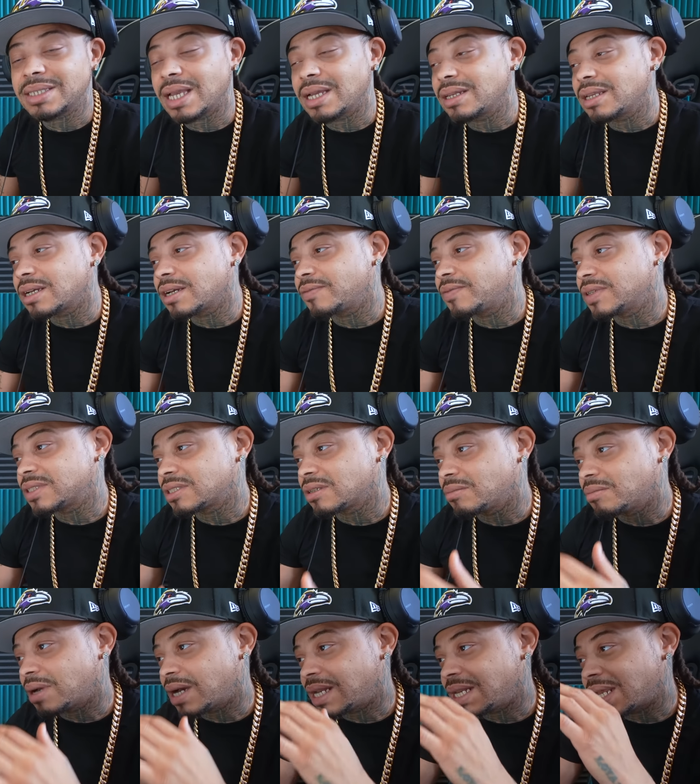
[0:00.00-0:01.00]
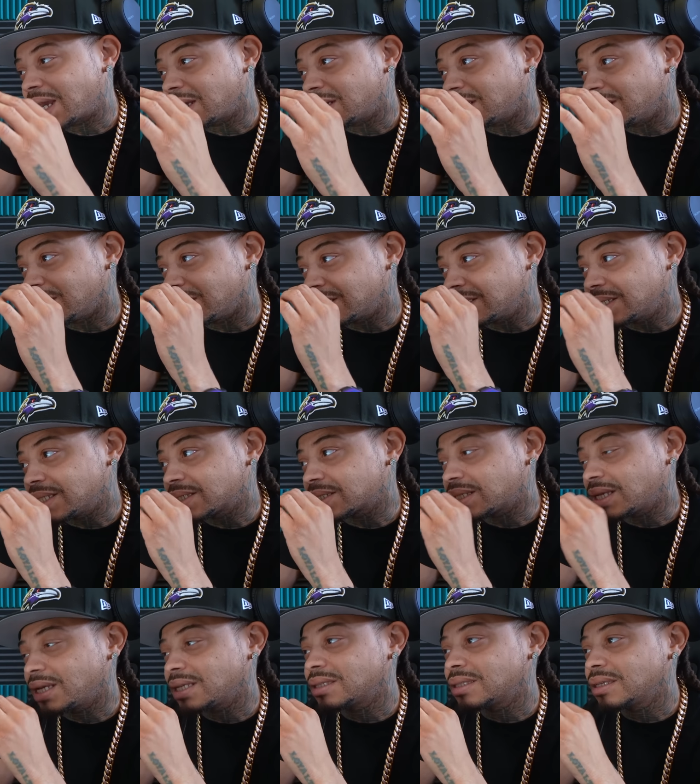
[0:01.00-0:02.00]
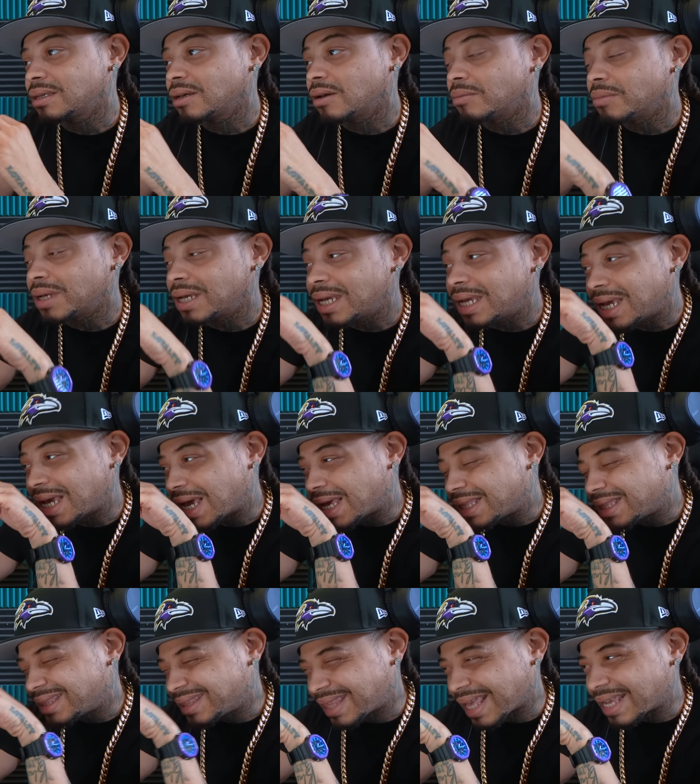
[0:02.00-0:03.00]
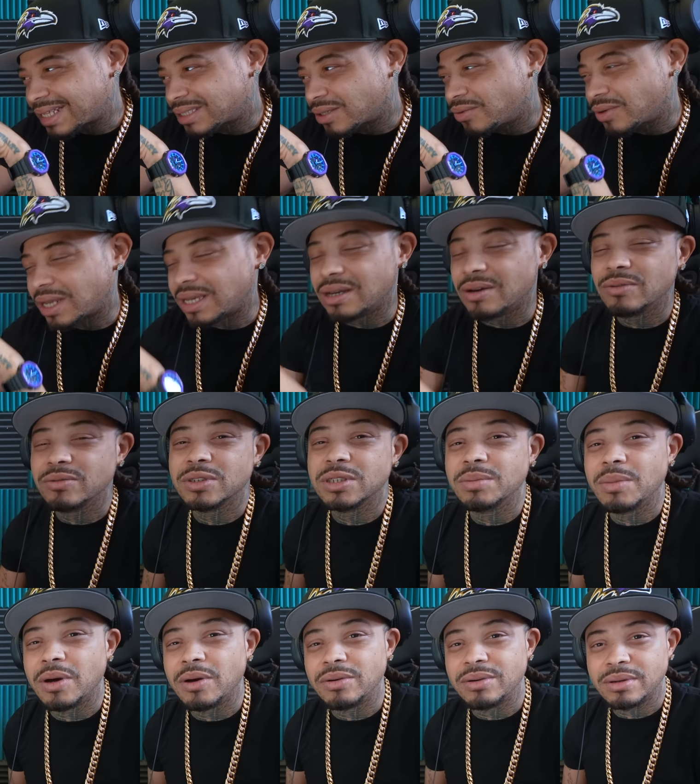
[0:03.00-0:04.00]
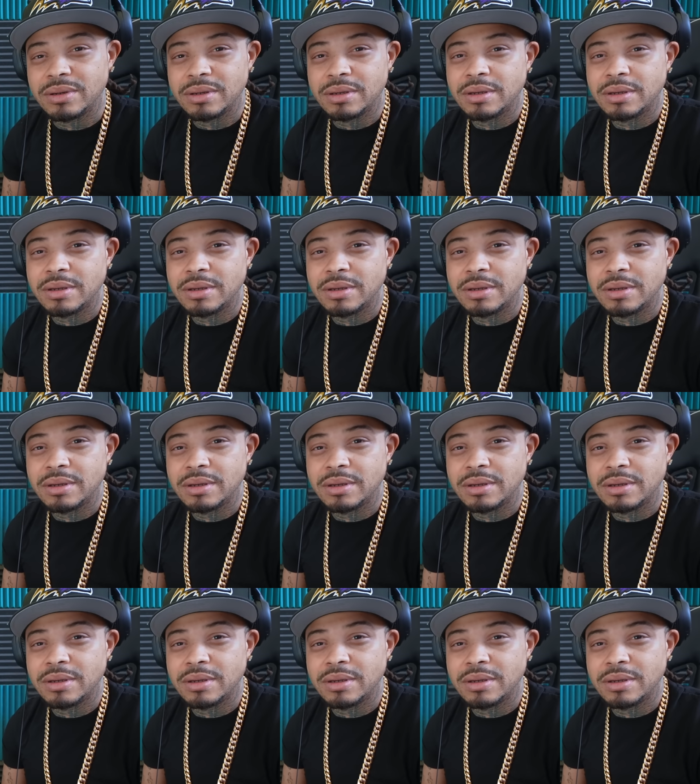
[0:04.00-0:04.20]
They looking for somebody that look just like them. That's who they gonna smoke.